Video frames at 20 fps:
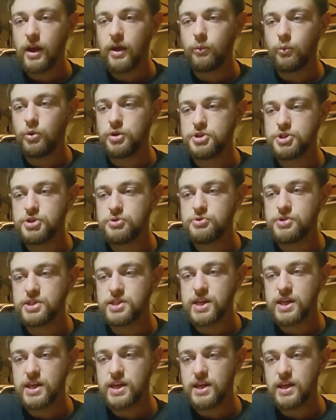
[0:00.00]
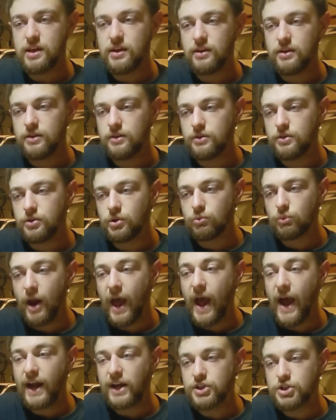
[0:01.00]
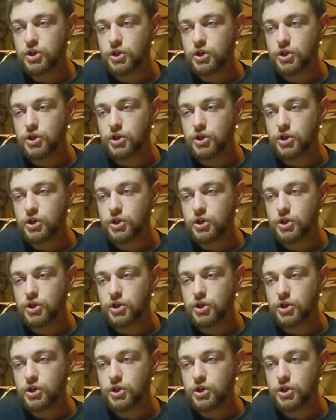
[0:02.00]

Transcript: And once you see the rag